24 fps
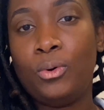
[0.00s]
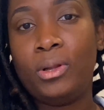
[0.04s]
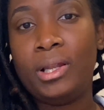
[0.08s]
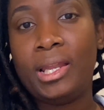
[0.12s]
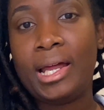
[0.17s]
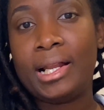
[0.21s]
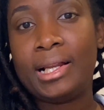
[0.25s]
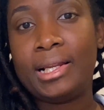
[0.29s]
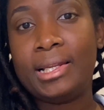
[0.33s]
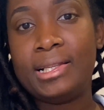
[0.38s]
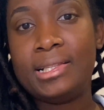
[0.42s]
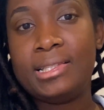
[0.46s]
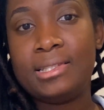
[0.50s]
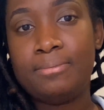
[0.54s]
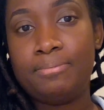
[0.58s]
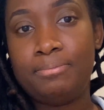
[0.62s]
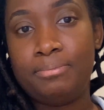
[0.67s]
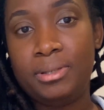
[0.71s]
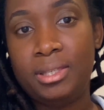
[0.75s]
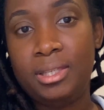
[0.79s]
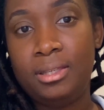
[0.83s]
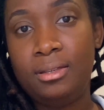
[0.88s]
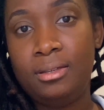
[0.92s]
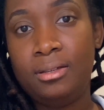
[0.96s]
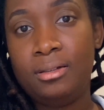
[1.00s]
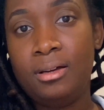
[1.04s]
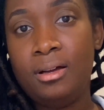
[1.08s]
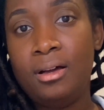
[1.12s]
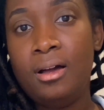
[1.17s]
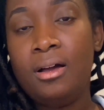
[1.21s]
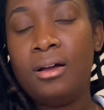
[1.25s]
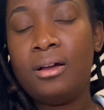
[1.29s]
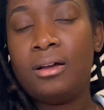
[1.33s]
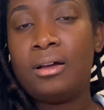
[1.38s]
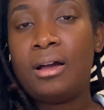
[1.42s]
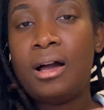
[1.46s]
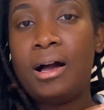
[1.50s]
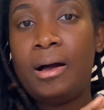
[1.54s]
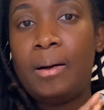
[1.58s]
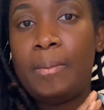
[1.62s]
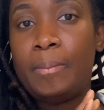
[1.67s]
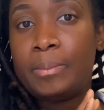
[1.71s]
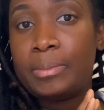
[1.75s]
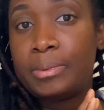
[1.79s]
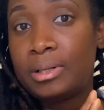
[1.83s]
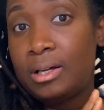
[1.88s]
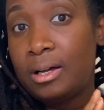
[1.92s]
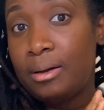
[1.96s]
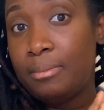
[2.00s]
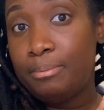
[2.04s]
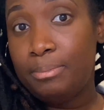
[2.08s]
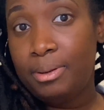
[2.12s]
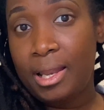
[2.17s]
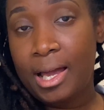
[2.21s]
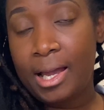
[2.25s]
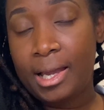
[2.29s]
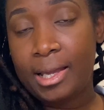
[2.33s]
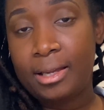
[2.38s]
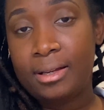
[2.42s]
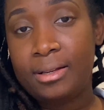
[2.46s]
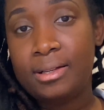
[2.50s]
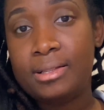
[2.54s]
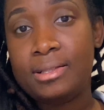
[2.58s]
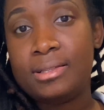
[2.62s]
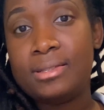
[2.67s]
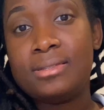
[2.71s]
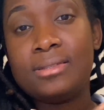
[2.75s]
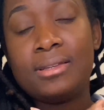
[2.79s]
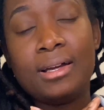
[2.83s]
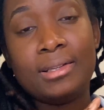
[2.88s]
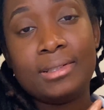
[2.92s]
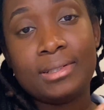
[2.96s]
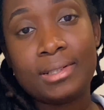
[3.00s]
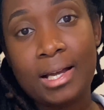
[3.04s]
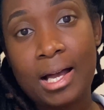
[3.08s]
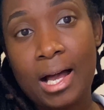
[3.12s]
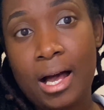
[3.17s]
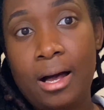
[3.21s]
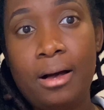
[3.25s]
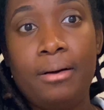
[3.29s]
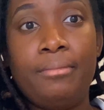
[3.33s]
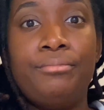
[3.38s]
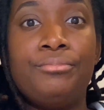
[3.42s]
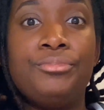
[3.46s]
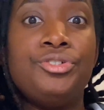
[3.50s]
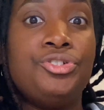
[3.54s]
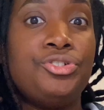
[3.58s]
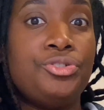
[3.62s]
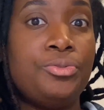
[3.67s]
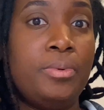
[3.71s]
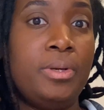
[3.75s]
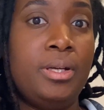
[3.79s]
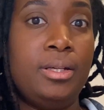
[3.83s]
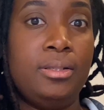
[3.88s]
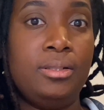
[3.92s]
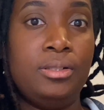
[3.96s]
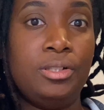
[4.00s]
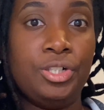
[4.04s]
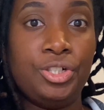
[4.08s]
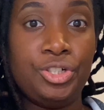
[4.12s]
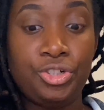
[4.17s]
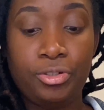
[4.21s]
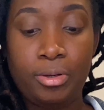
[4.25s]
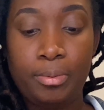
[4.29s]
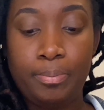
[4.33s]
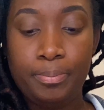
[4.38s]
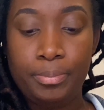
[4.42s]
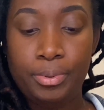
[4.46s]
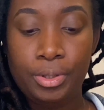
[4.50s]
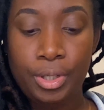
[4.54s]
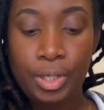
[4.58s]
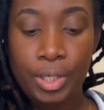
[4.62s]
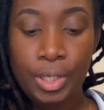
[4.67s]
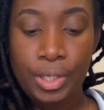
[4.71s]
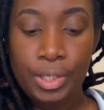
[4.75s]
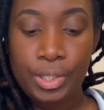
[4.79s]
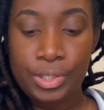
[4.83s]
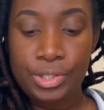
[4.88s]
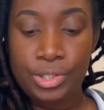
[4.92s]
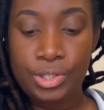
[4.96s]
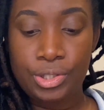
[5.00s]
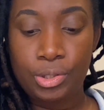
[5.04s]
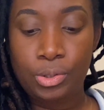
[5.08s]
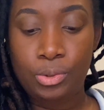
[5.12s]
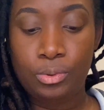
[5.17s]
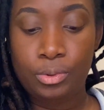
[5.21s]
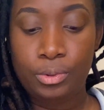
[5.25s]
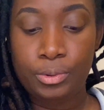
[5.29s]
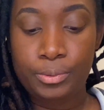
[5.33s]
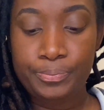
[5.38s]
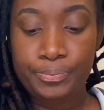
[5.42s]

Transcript: likely to be compliant and calm during a trip. So